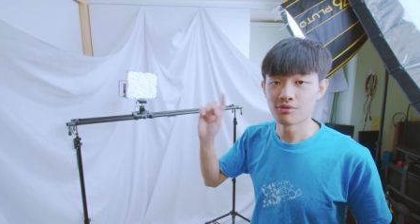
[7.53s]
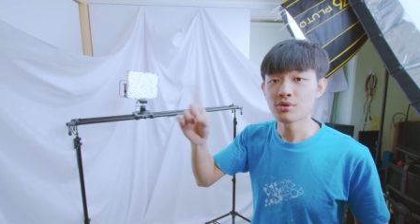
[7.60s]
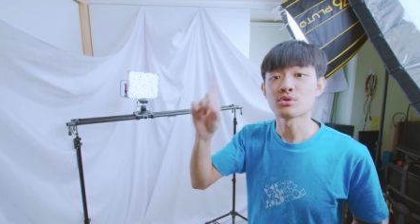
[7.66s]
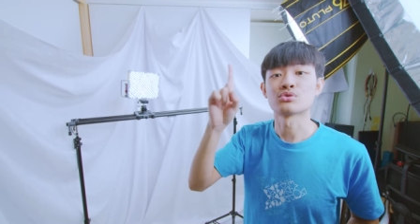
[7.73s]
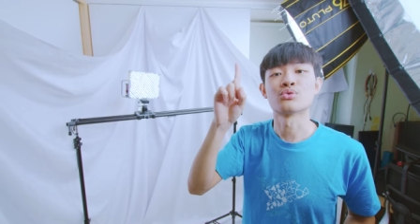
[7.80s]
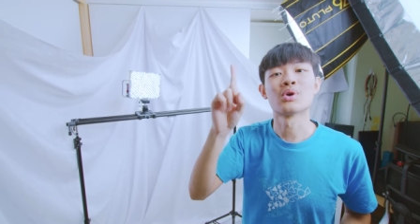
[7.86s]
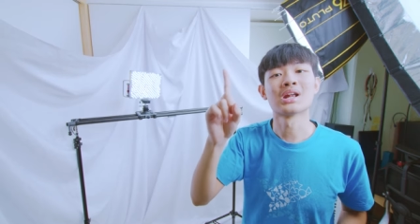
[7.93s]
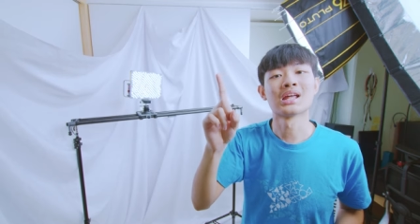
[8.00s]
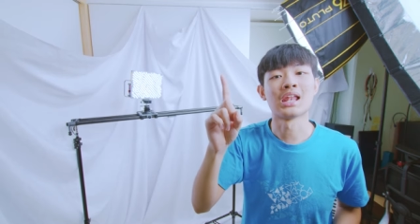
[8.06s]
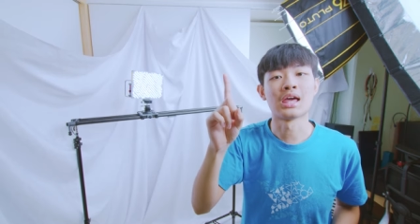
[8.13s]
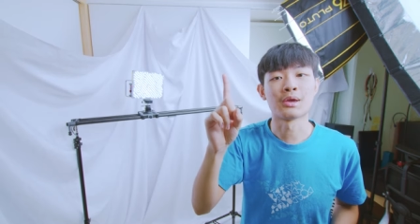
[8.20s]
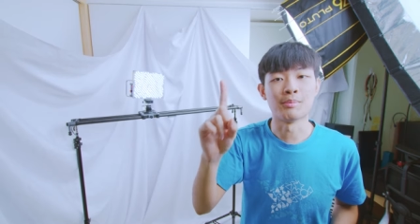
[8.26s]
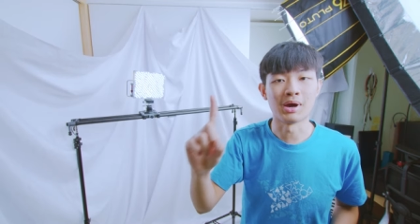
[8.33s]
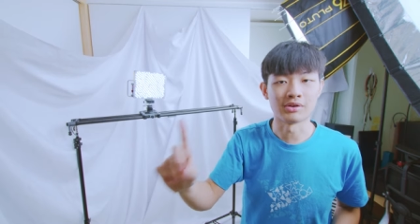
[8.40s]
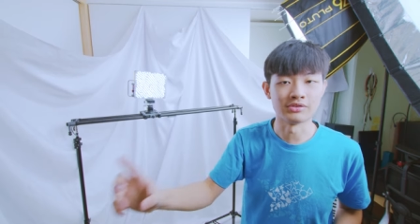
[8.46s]
First, what I
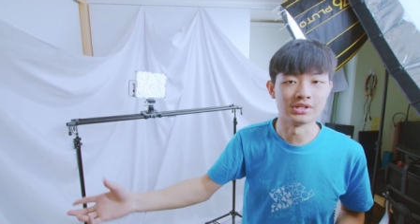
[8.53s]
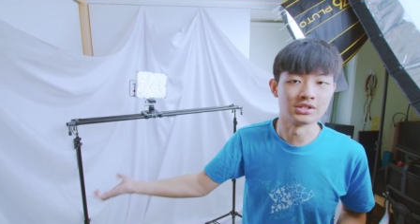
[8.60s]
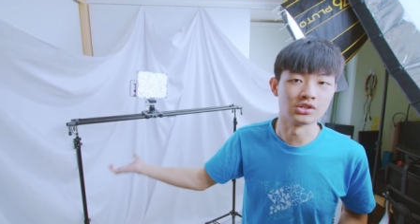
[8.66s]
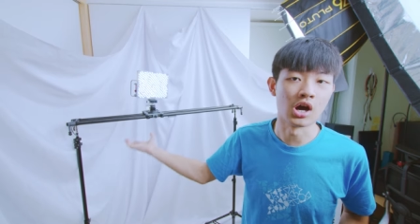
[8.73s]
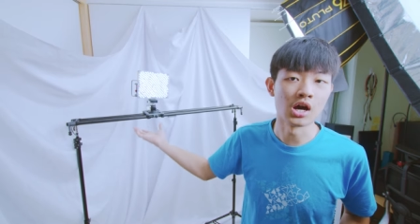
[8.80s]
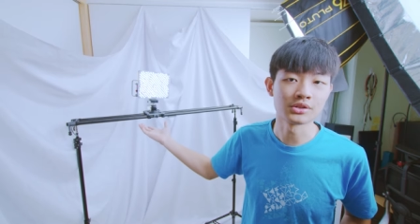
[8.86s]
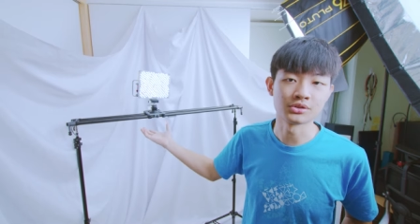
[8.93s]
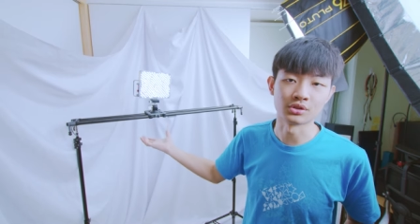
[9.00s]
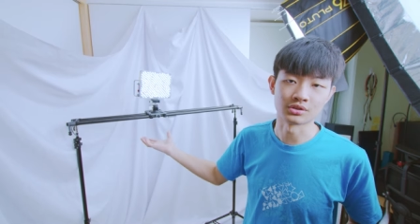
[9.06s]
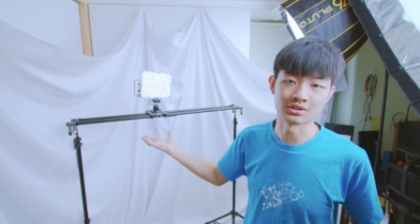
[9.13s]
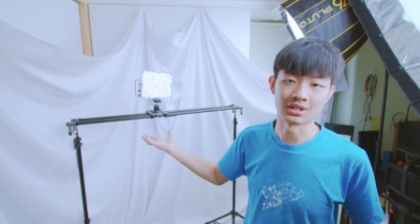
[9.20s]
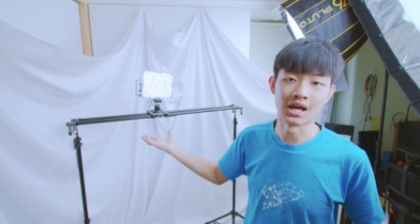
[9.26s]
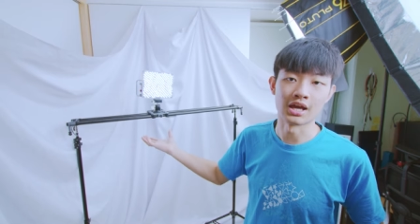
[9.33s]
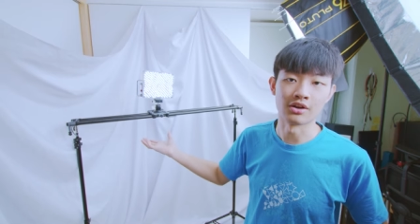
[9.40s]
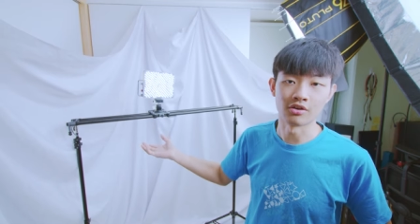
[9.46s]
like about this hot dog
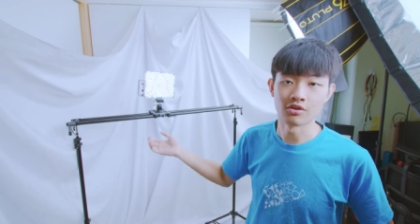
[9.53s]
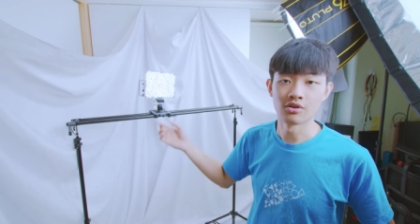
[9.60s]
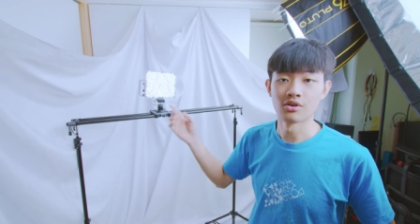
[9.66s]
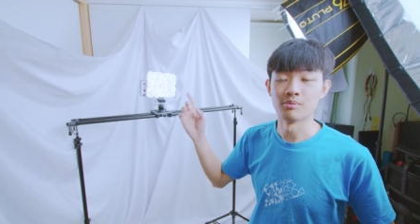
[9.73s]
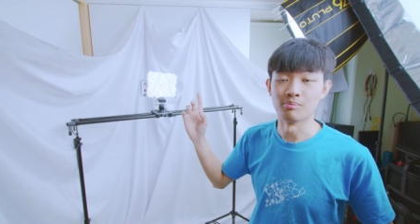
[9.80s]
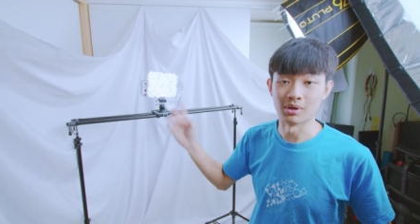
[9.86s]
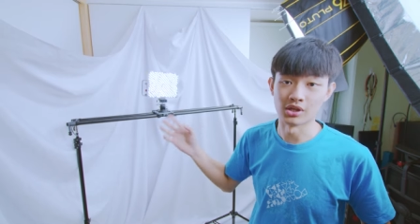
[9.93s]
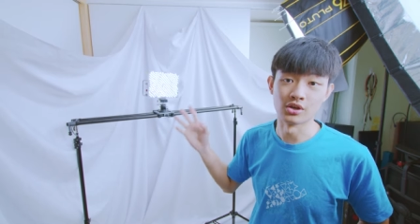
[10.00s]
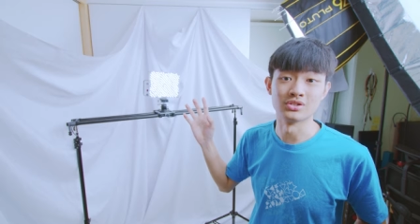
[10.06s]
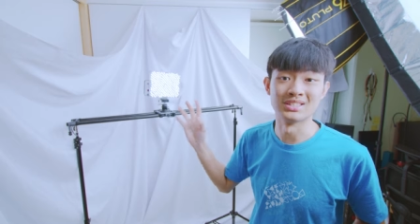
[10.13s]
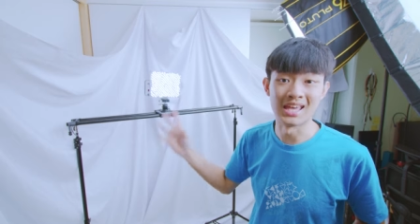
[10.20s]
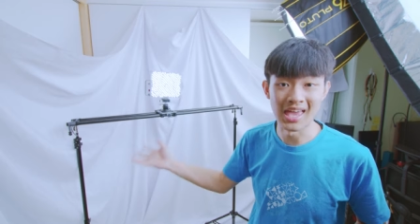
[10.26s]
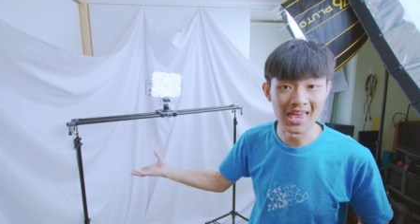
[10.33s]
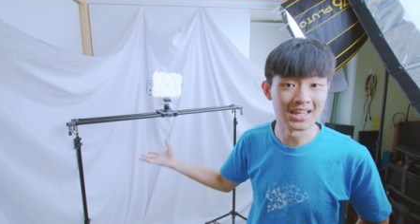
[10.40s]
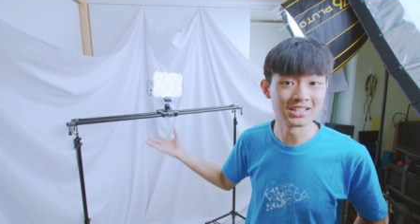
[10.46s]
slider,
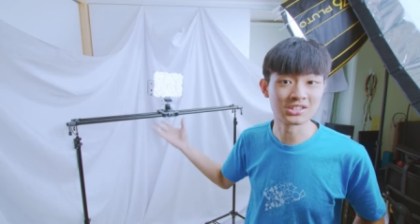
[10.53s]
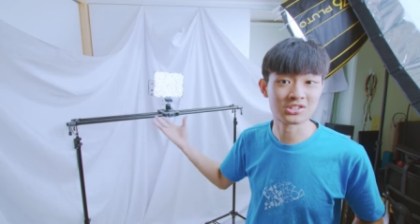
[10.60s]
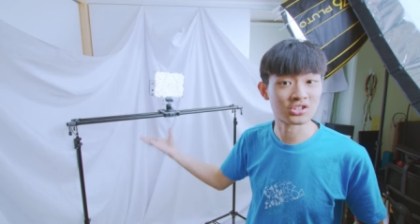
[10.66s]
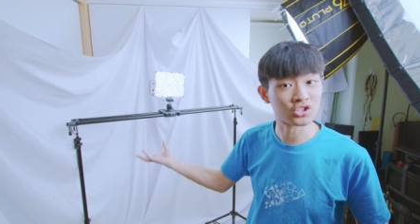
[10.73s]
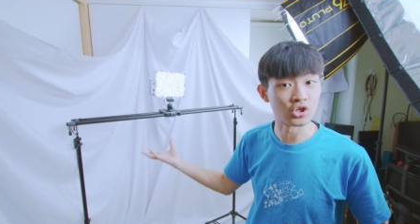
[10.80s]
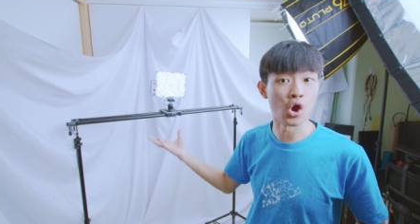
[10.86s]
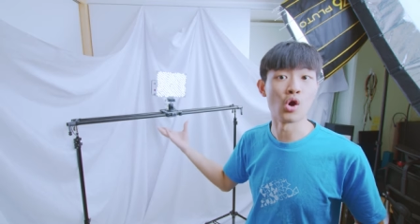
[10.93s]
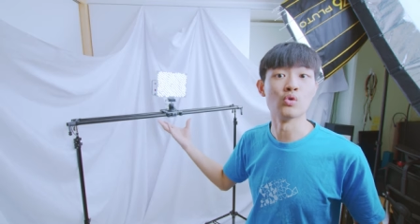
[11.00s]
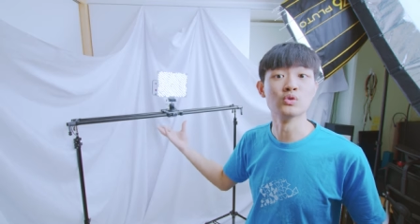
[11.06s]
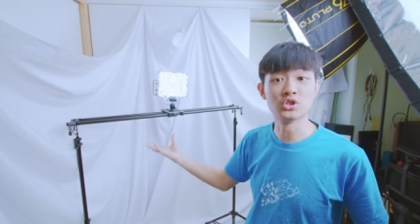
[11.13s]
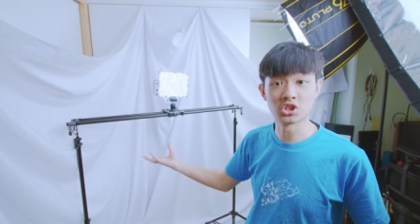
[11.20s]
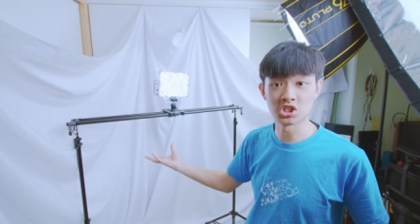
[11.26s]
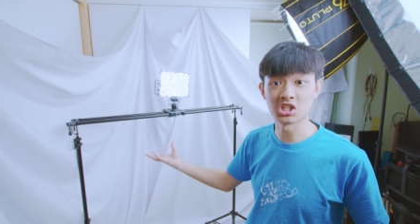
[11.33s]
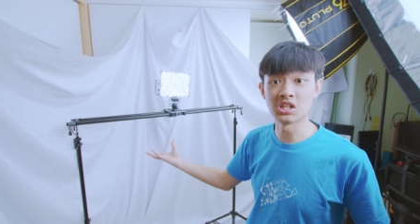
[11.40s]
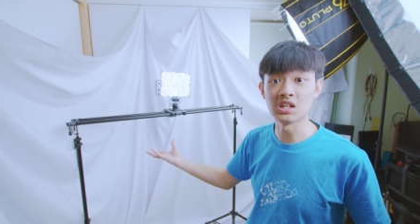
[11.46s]
because it's so
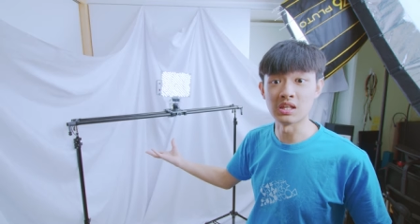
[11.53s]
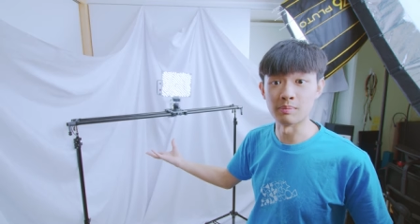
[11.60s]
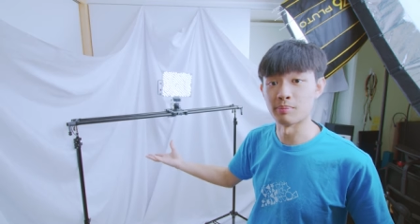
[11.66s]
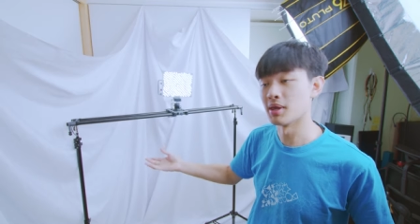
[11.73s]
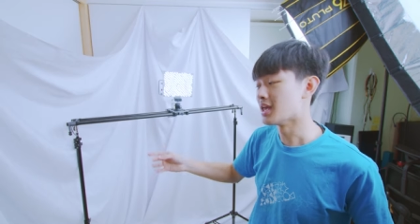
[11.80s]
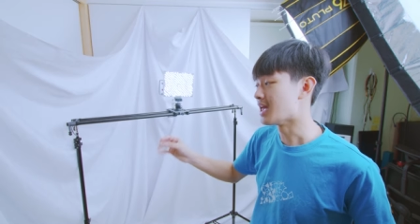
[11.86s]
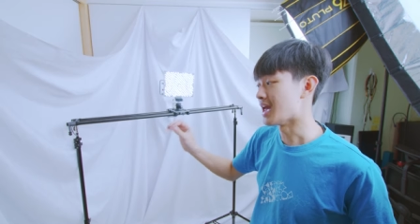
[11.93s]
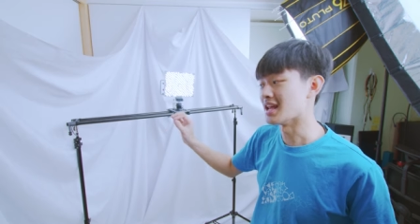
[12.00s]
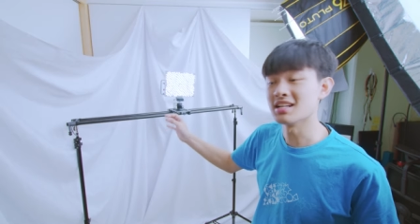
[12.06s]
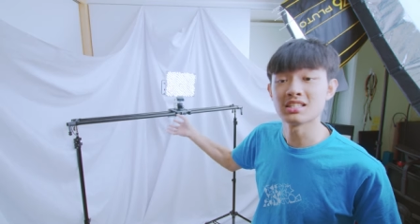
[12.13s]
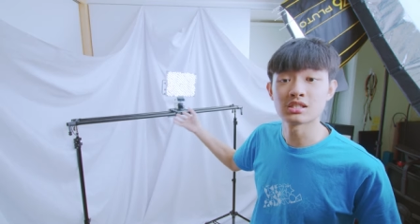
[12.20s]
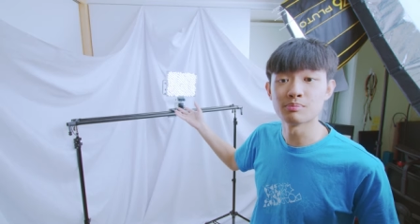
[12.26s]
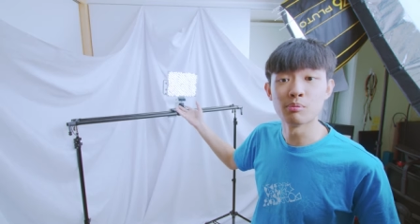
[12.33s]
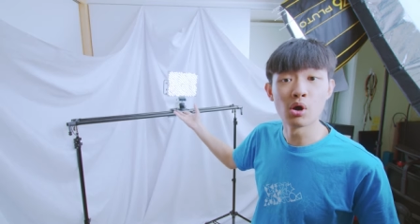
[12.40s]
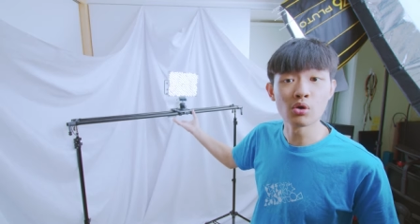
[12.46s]
cheap and
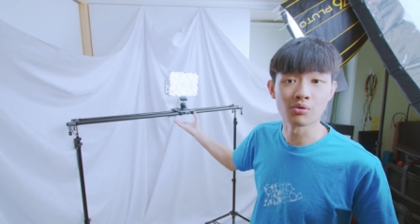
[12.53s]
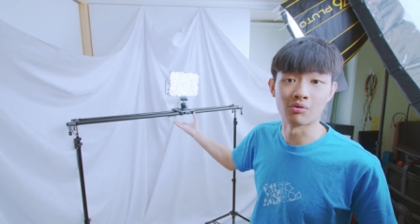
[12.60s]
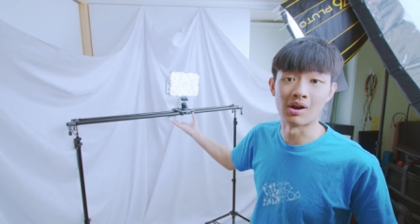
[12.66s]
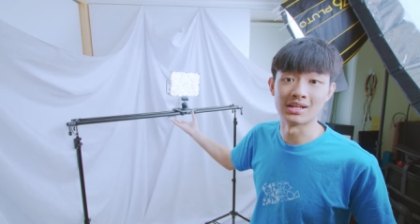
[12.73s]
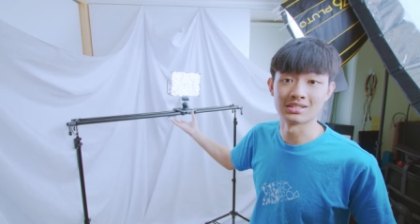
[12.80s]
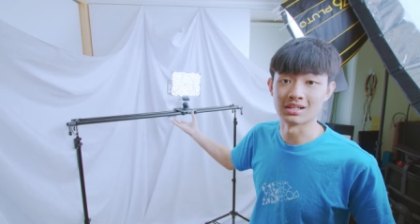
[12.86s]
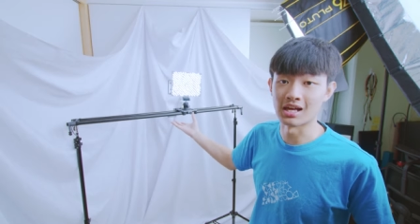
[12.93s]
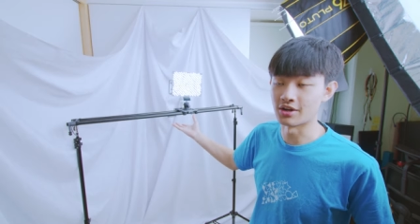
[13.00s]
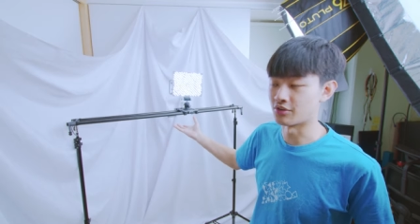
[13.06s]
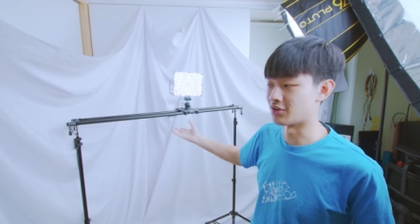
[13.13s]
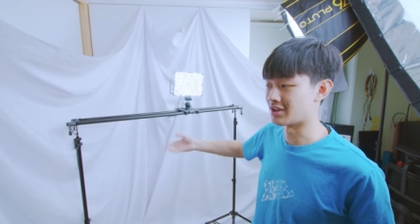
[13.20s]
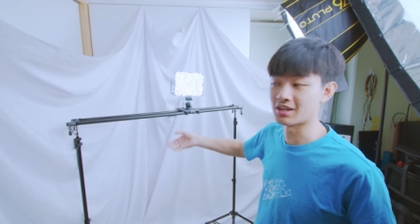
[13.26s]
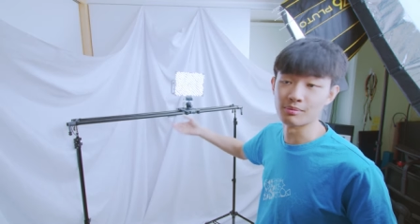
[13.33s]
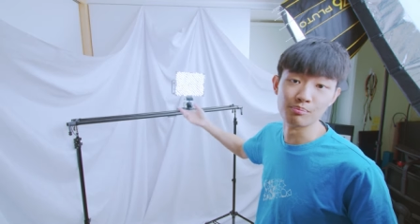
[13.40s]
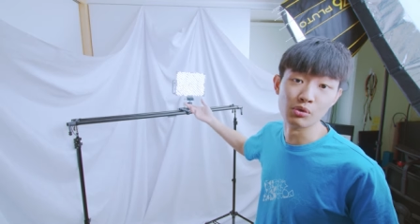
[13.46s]
it's a motorized slider,
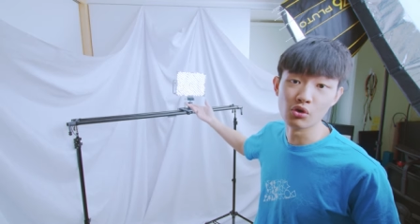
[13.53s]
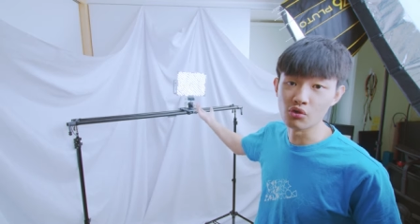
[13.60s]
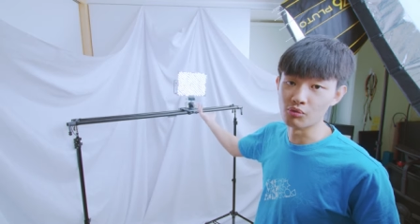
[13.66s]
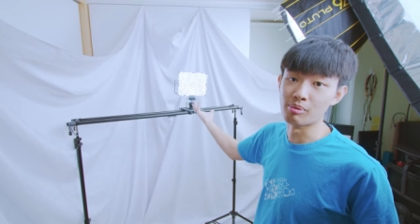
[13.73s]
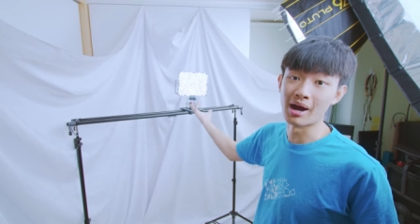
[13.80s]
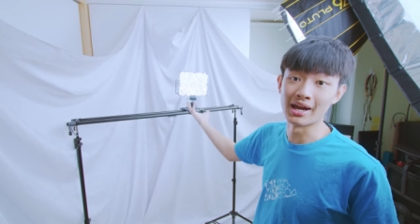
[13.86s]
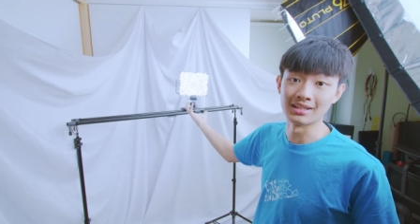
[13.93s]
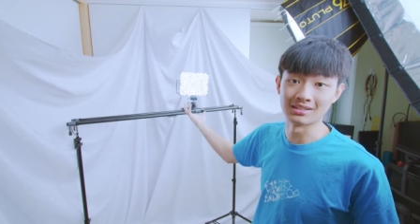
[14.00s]
it can move by